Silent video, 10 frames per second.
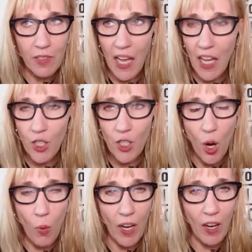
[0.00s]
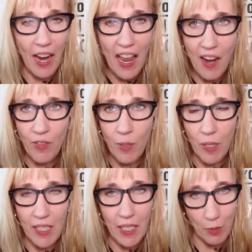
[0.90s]
out of nowhere,
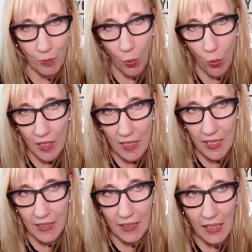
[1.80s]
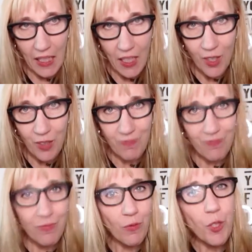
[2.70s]
everybody comes pouring in.
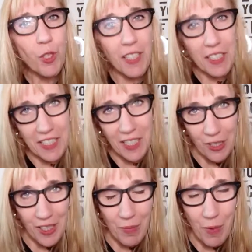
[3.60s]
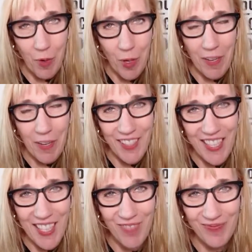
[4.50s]
Would you like to tell us a little bit more about that?